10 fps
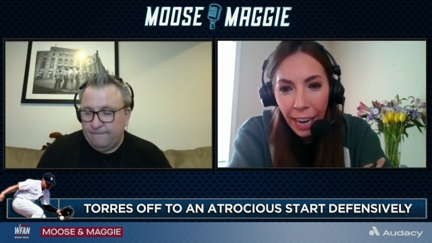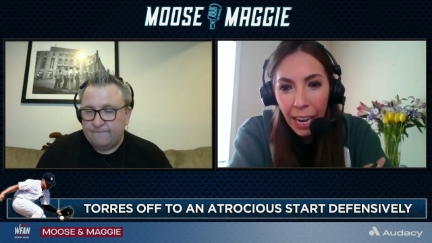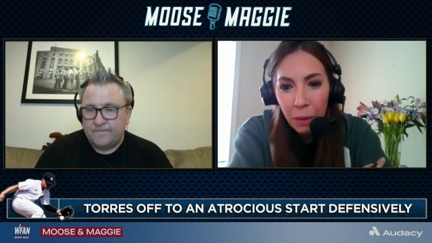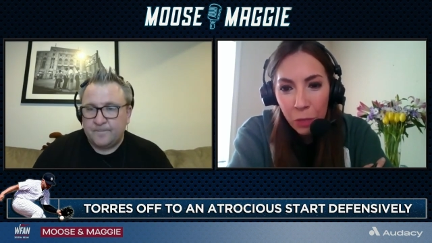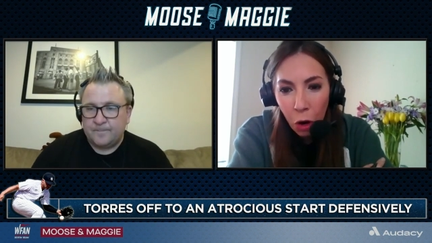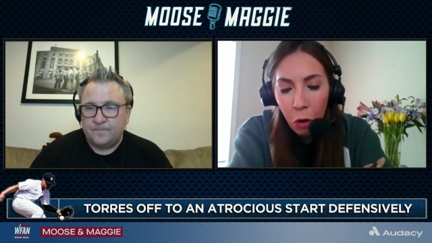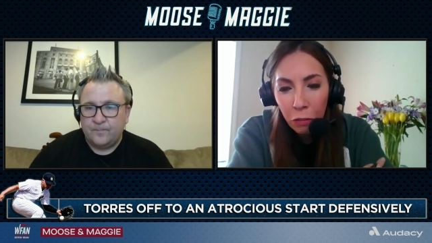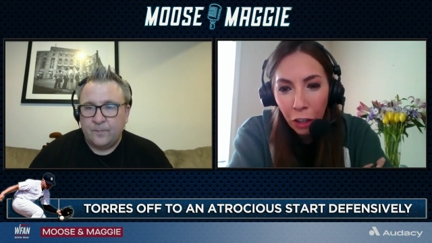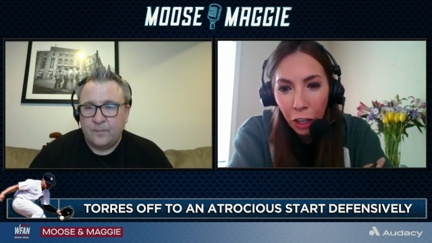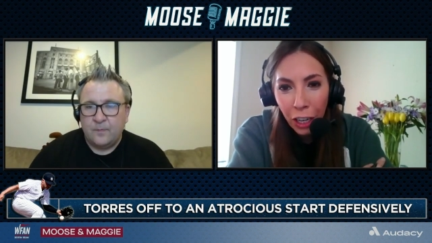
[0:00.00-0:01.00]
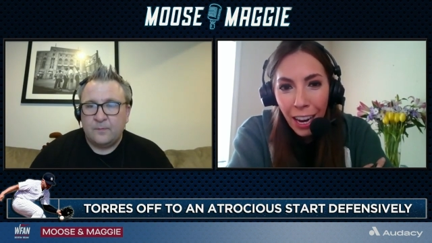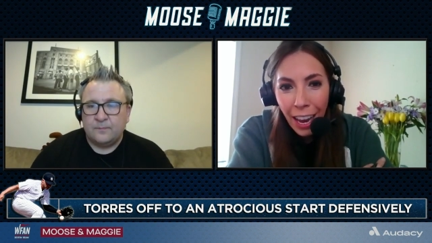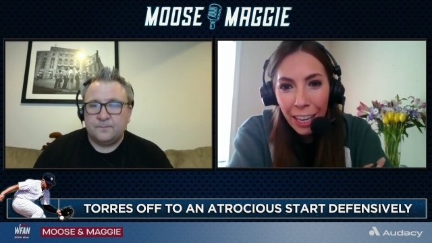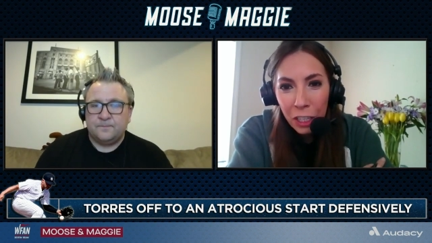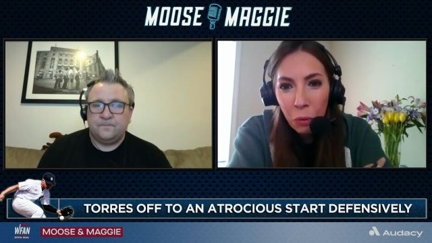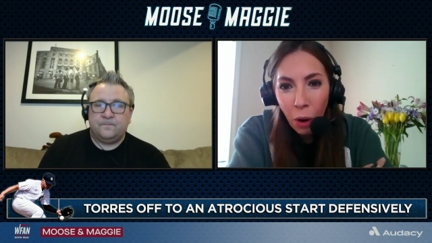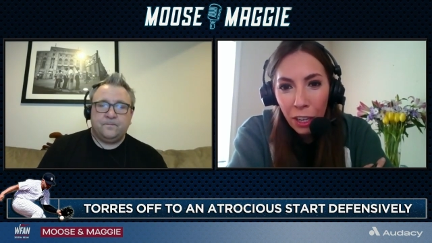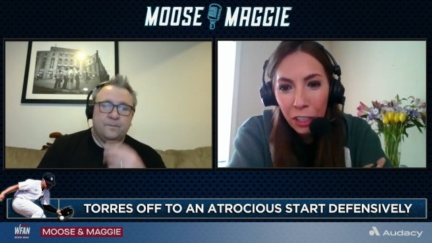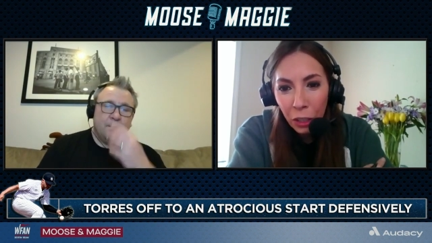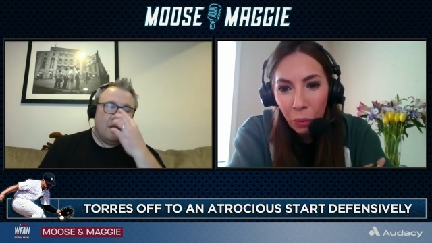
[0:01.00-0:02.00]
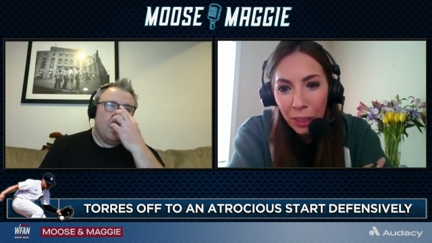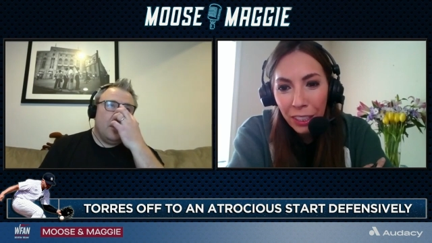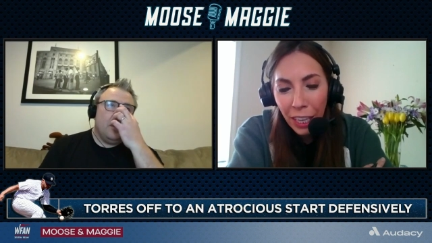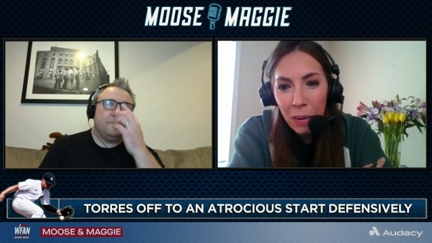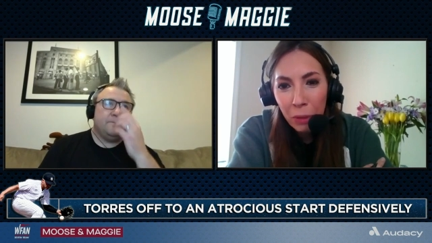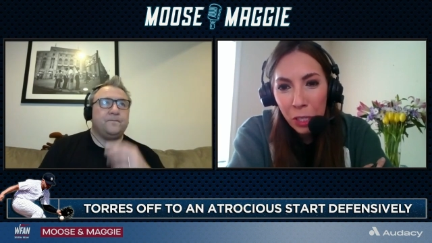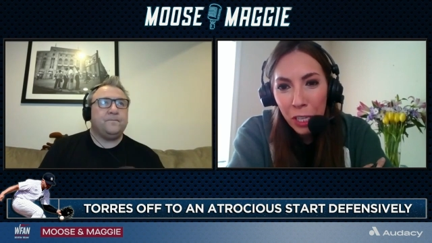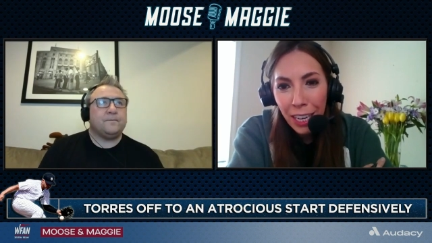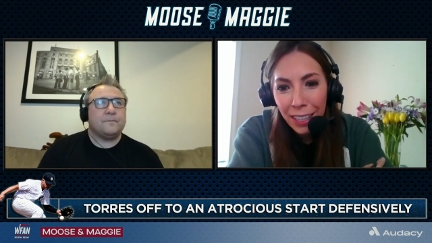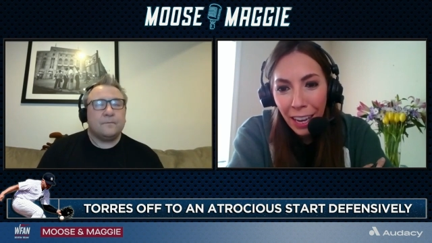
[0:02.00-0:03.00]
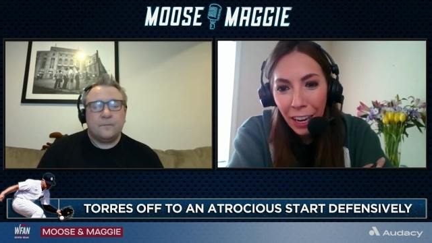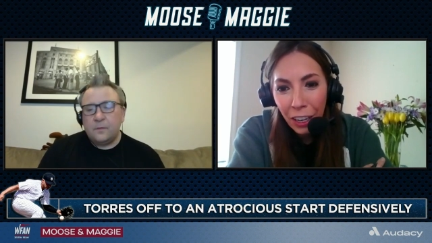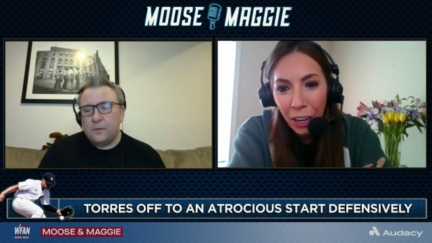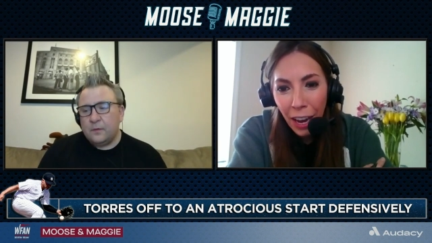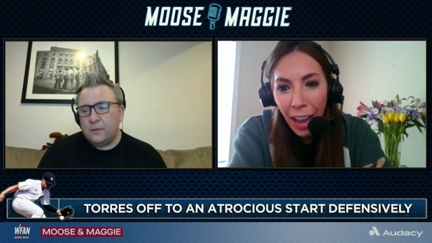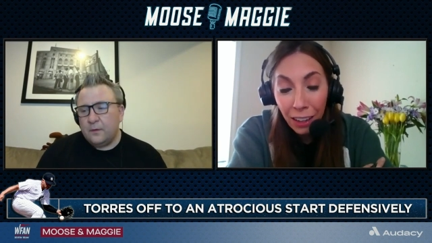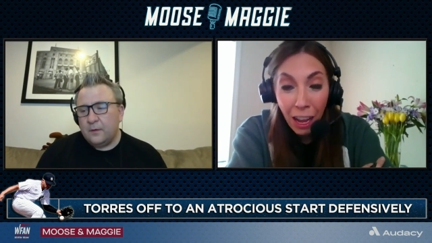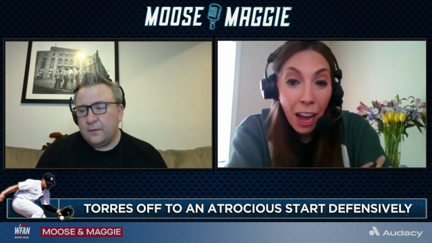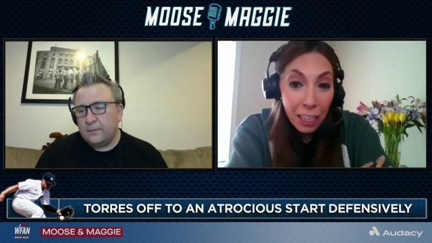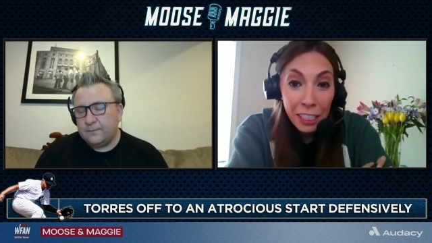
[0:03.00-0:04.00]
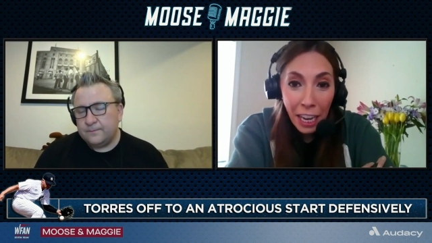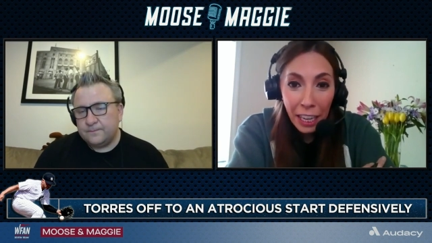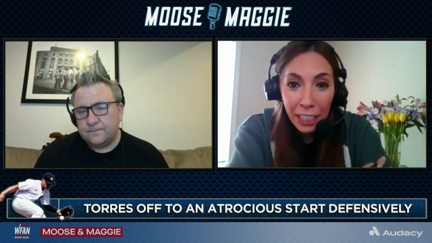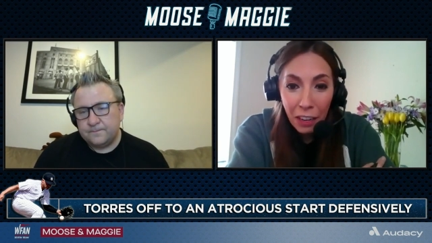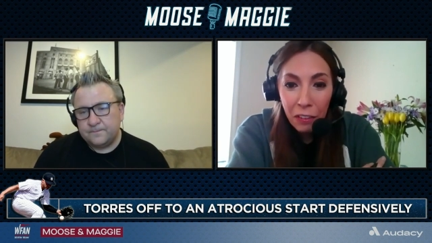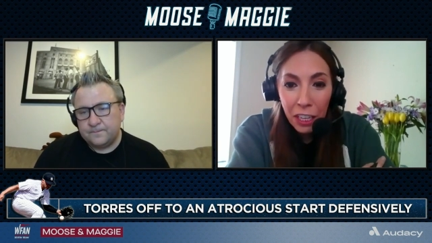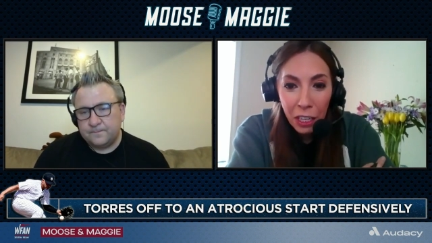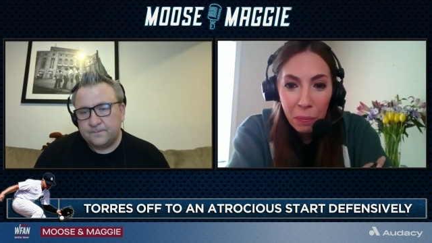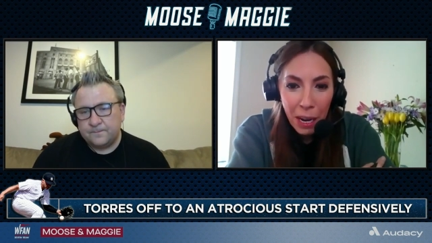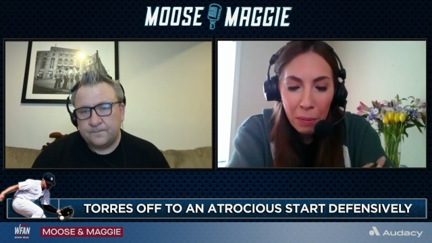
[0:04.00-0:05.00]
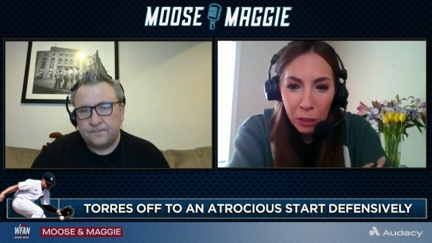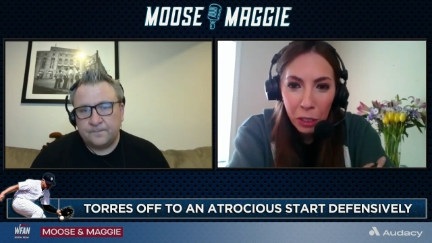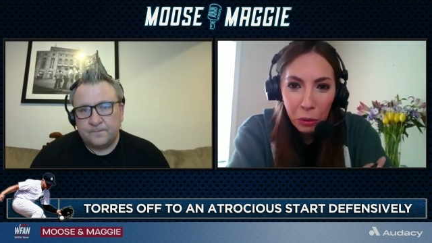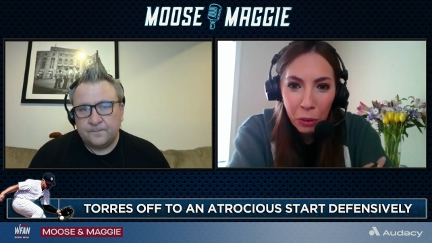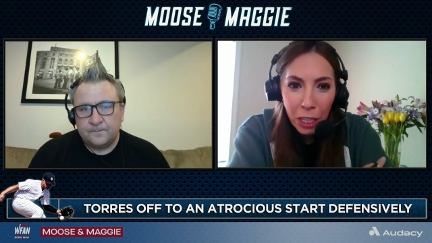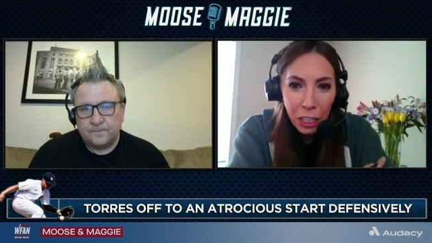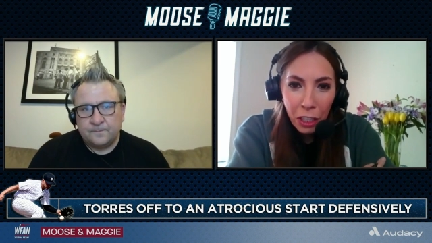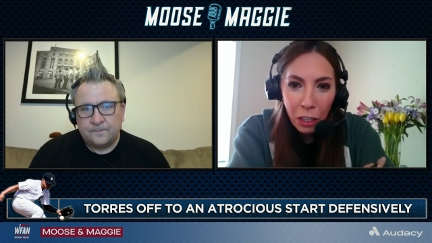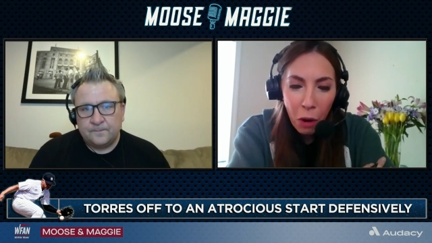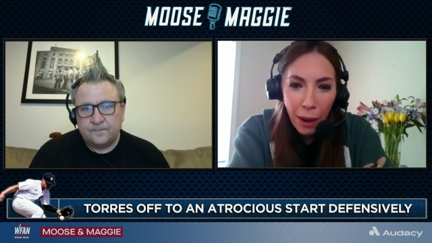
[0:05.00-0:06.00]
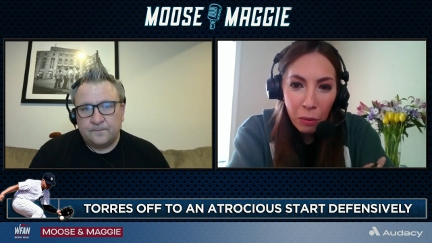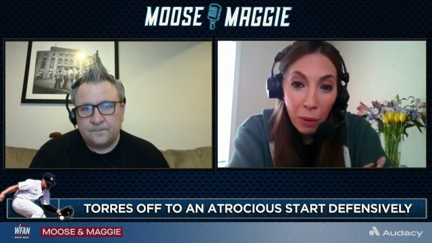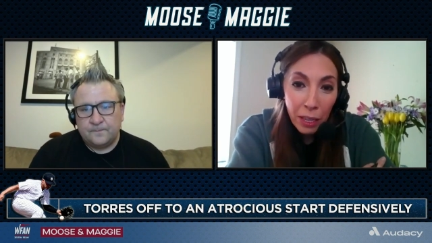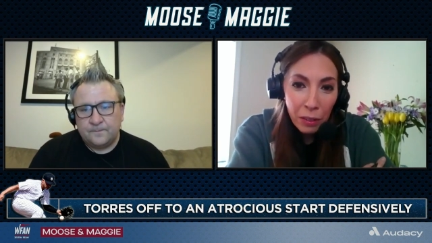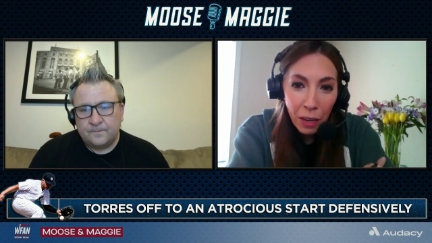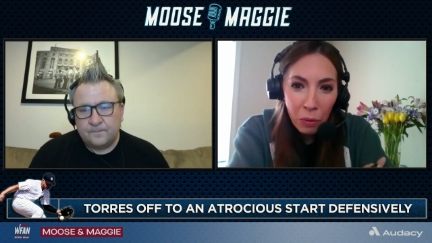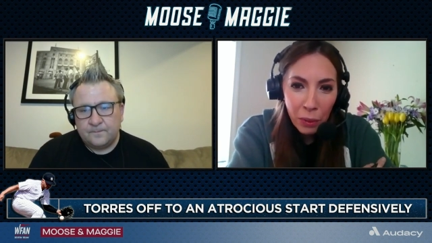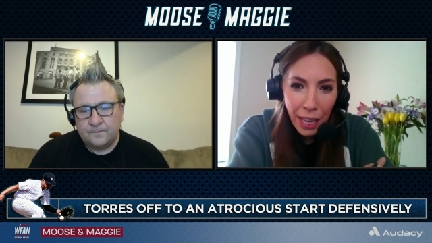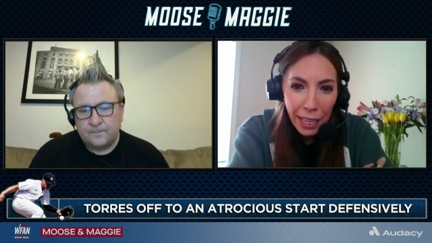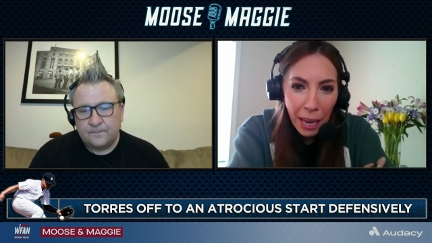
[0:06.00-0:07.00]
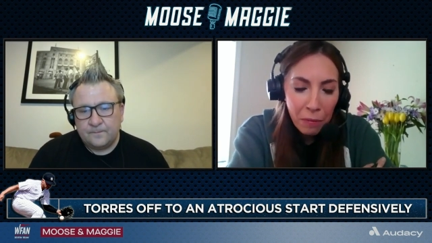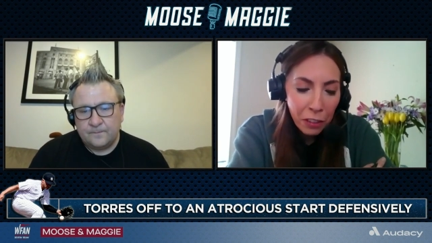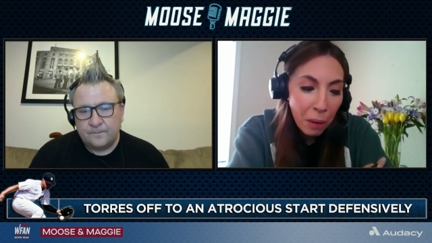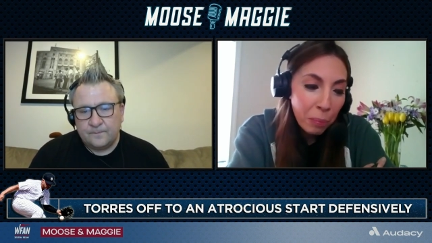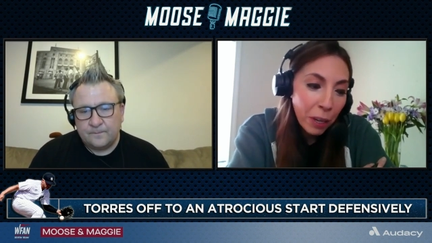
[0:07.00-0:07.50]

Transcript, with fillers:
Speaker 1: Game's over, and you wonder with Gleyber sitting there uh, on deck if he could have been able to, you know, go out and, and win that game for them,